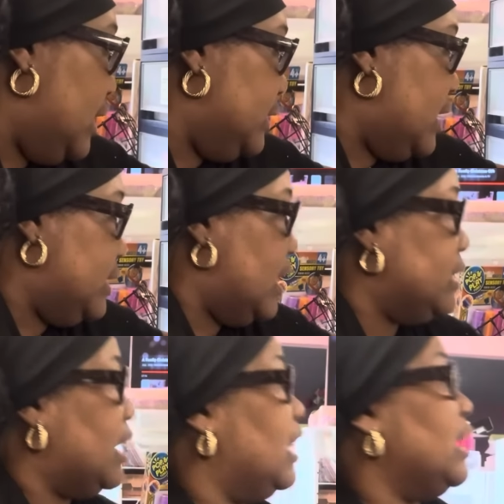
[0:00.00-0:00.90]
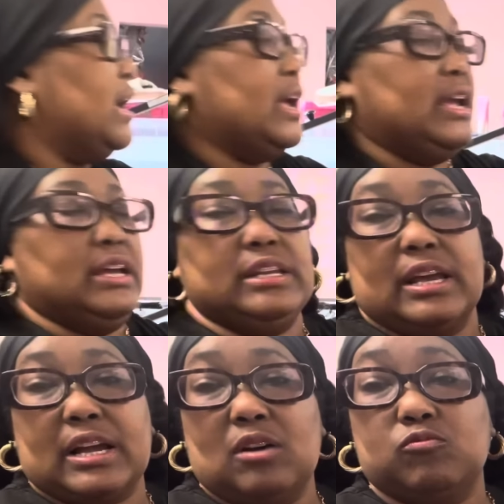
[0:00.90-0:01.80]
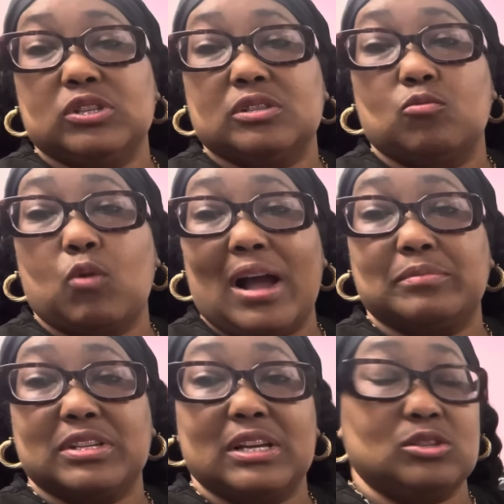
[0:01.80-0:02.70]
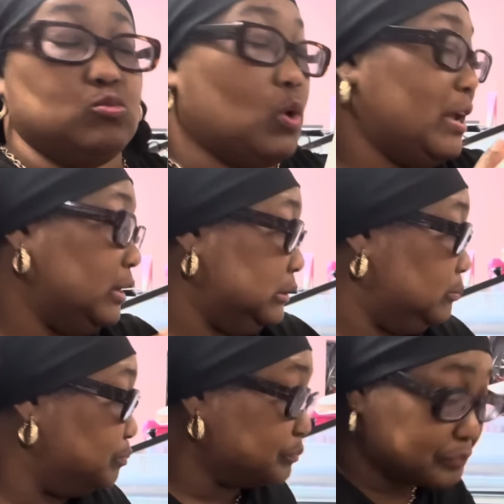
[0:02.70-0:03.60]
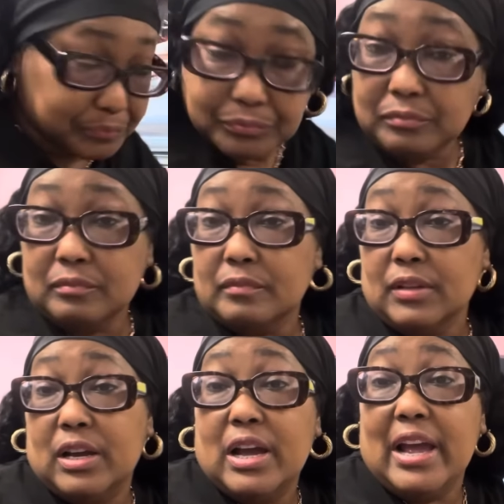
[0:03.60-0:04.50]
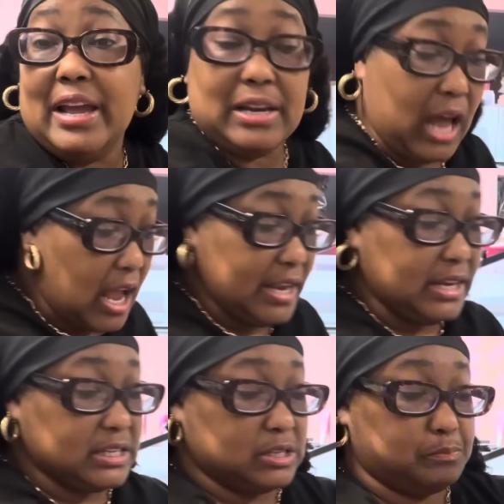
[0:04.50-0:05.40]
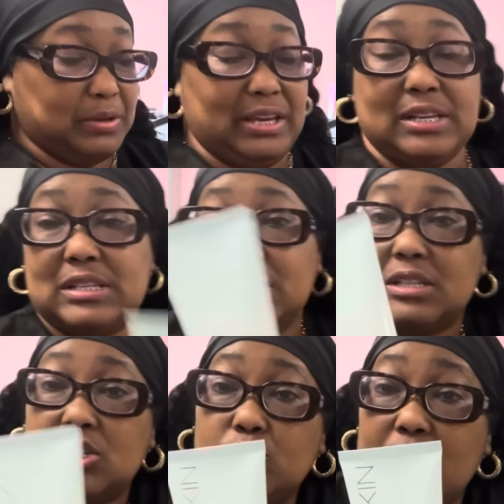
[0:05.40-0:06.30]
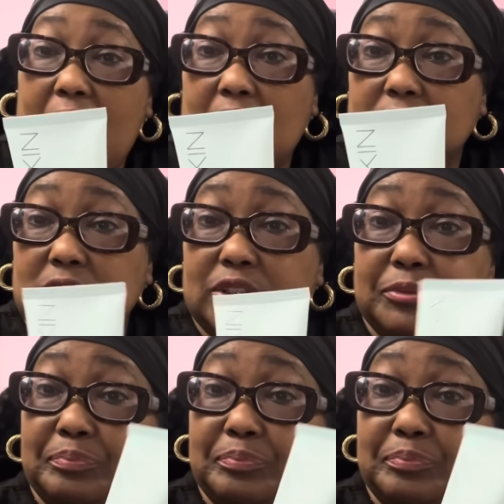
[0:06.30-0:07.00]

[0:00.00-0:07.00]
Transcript: yeah, yeah, yeah. And they come with some wipes as well. And each piece is $2.